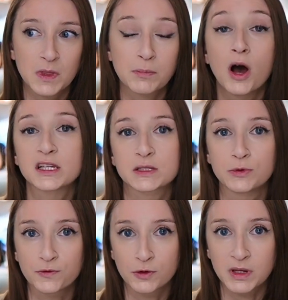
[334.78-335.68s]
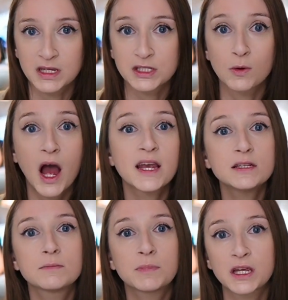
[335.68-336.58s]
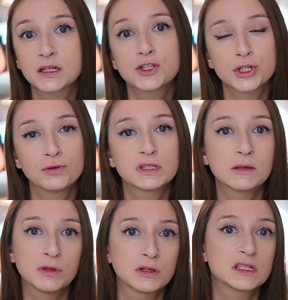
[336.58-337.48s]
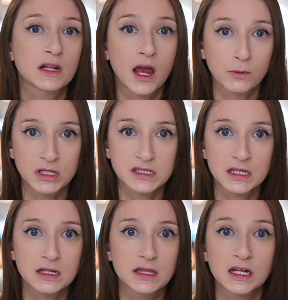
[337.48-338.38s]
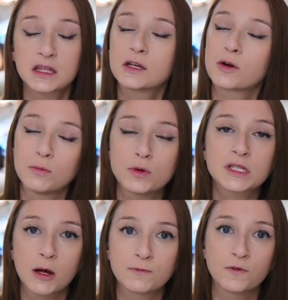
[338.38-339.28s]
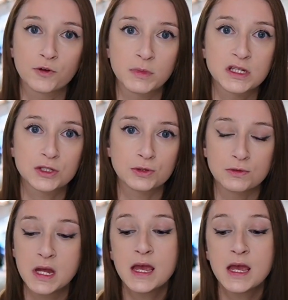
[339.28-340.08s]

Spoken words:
possible for me. So I pick and choose the abilities that I want to see that I think are most helpful for me to